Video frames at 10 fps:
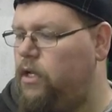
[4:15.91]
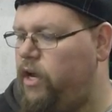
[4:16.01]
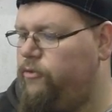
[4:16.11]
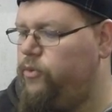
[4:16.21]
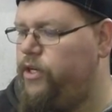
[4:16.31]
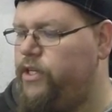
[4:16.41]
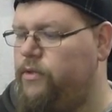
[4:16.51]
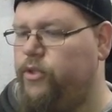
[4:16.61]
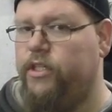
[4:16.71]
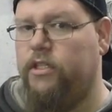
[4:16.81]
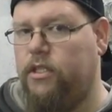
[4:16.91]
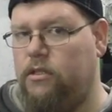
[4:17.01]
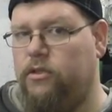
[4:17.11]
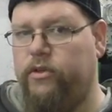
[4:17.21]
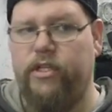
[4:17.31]
after we're done, we're going to clean
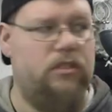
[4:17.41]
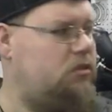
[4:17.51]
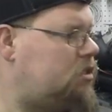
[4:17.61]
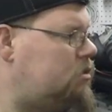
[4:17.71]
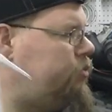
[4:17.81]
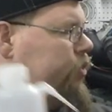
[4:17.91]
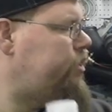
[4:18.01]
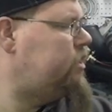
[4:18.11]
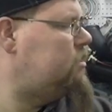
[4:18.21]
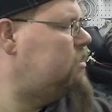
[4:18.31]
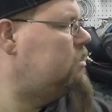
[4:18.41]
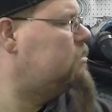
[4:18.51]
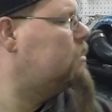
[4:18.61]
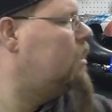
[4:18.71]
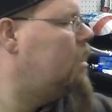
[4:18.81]
the threads using the brush and this.